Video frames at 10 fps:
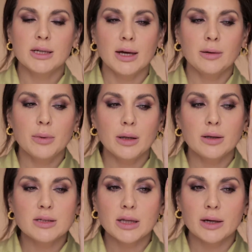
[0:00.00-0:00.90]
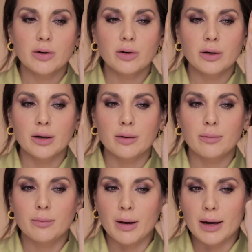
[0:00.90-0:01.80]
10 minutes later
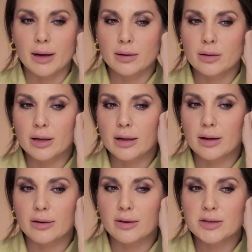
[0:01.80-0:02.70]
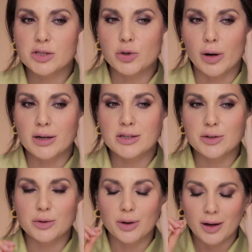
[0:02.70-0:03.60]
and my hand looking like this, trying
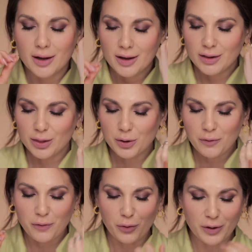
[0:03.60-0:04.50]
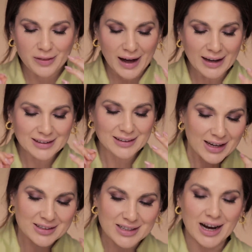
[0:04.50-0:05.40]
to look for that
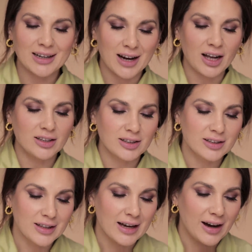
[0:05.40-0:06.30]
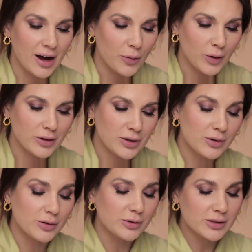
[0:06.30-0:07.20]
exact color that I want to
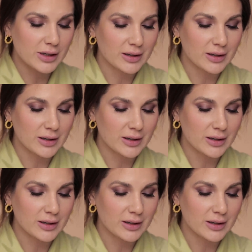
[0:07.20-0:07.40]
use.